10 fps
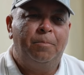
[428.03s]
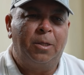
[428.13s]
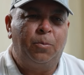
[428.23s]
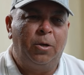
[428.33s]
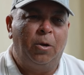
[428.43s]

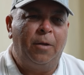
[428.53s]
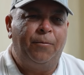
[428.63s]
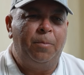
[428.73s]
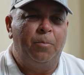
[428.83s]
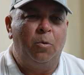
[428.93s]
But when your
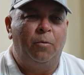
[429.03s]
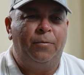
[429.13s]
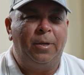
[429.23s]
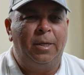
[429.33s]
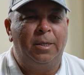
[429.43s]
every
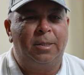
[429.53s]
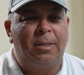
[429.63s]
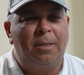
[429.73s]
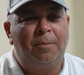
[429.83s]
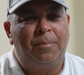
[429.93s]
move
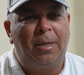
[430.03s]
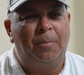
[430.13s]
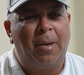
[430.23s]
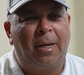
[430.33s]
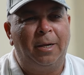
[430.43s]
is
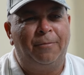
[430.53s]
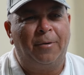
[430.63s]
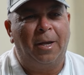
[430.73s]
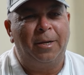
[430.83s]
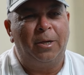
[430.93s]
being
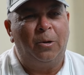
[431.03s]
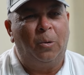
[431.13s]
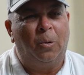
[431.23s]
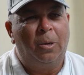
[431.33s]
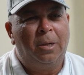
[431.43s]
magnified and
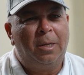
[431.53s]
your